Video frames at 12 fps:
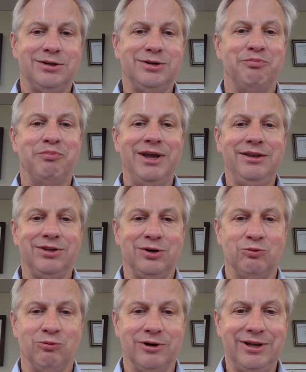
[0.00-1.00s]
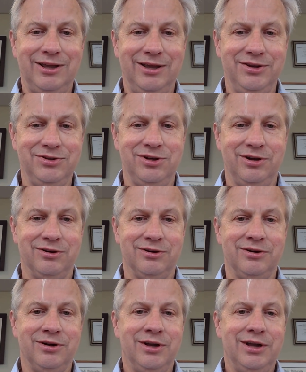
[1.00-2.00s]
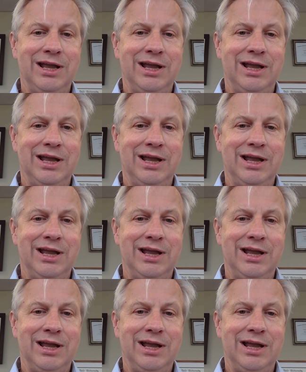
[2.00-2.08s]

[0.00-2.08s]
make their work easier,